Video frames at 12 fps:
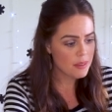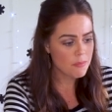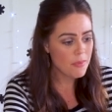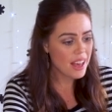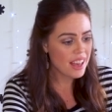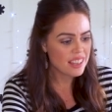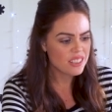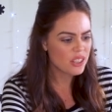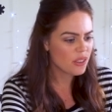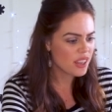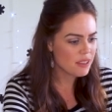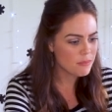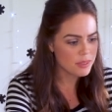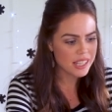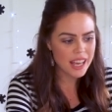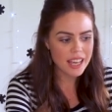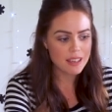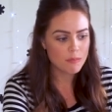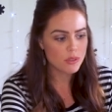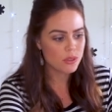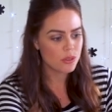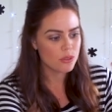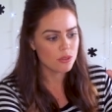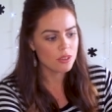My dreams came
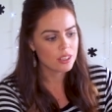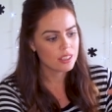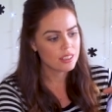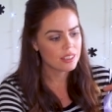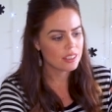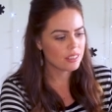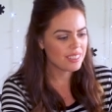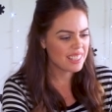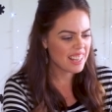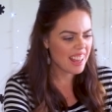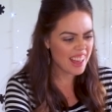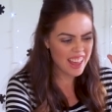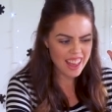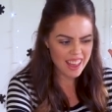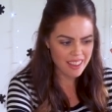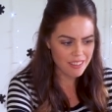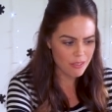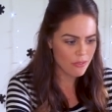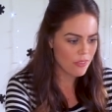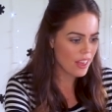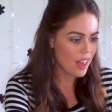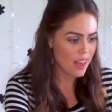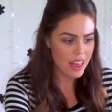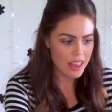true when I
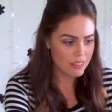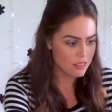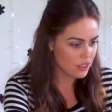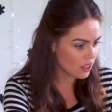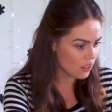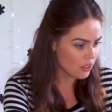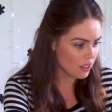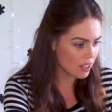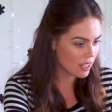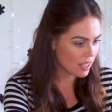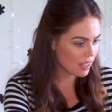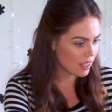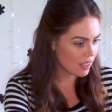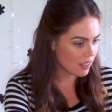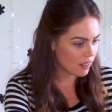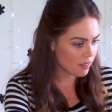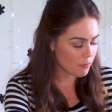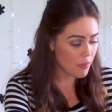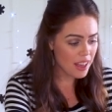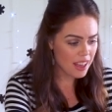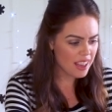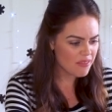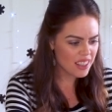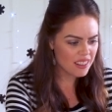found you,
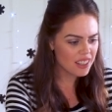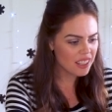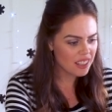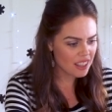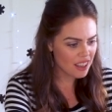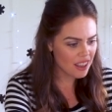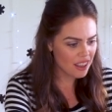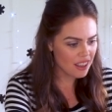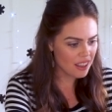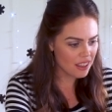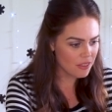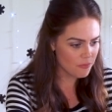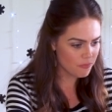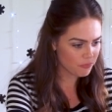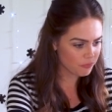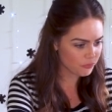my miracle.